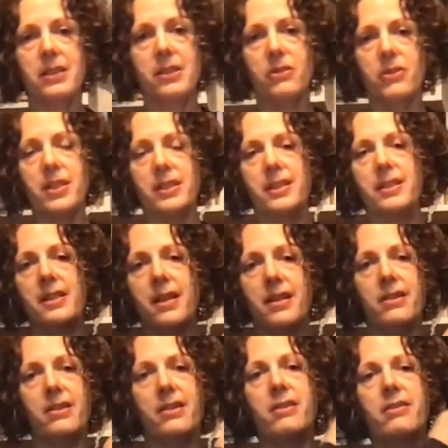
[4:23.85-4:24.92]
So this is a
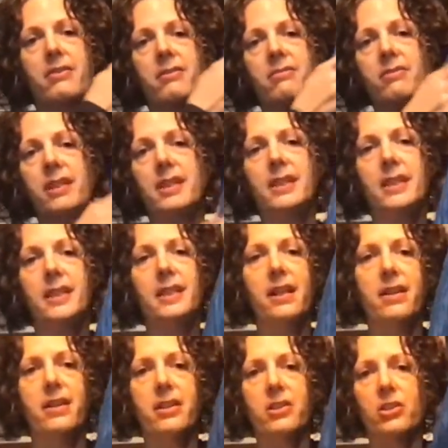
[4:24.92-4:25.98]
really
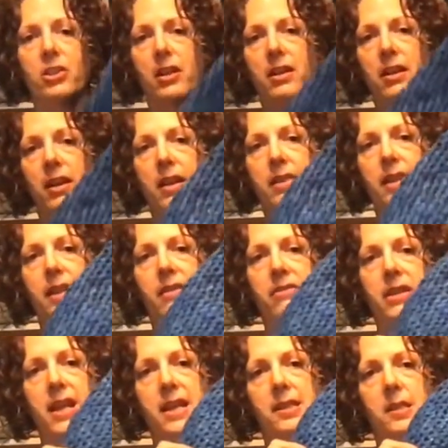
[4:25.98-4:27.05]
large, I think of
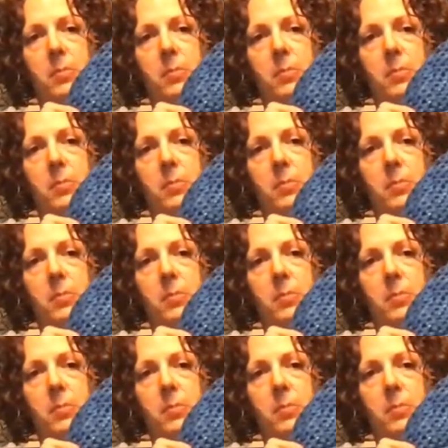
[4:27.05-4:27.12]
it as a